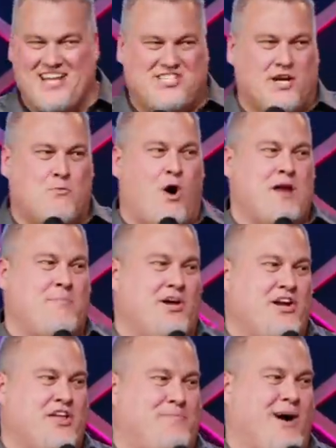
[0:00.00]
that is your one
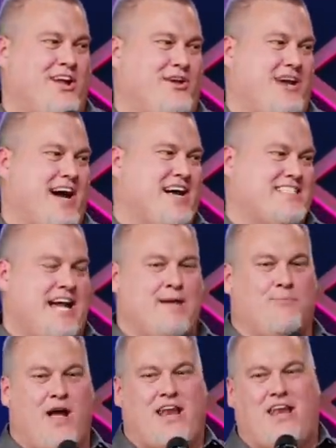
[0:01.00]
millionth pun, you guys. I
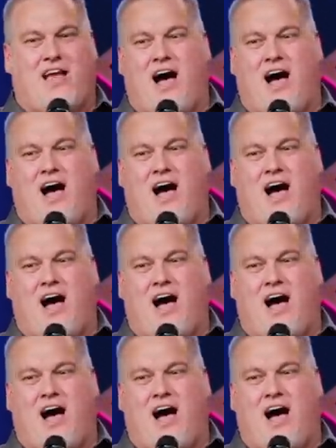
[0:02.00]
am Brandon